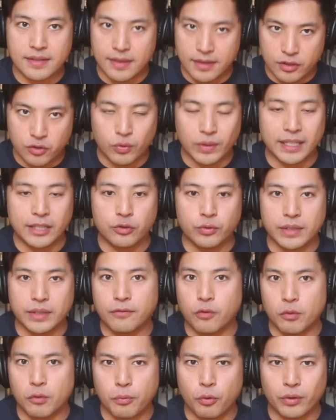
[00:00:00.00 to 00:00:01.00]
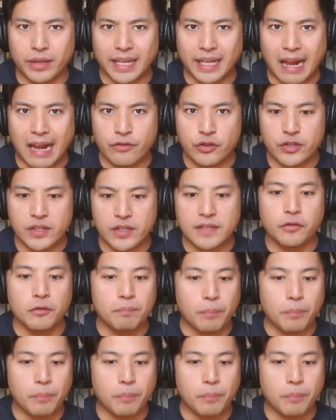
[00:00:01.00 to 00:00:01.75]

the 2024 polling averages for